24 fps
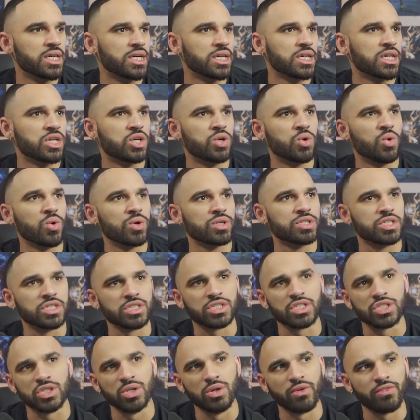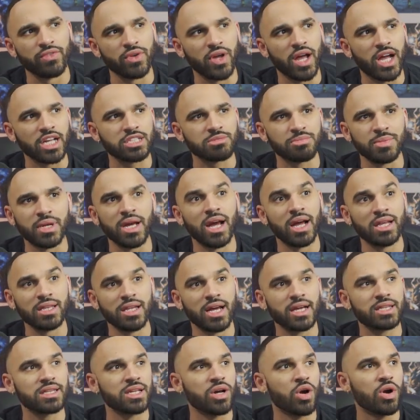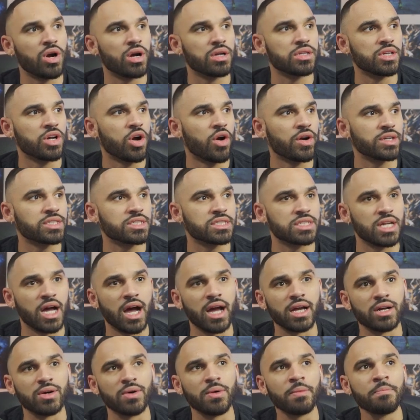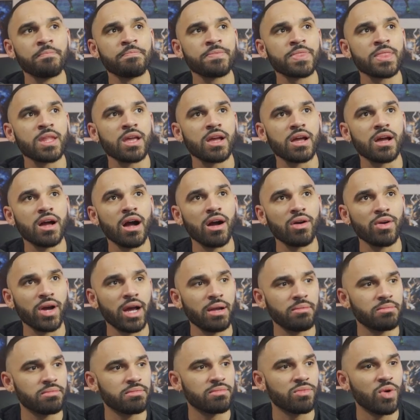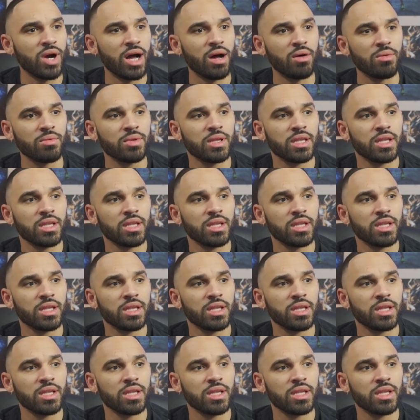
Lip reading: gorgeous too, if you ask me. I like the art style. All right. Well,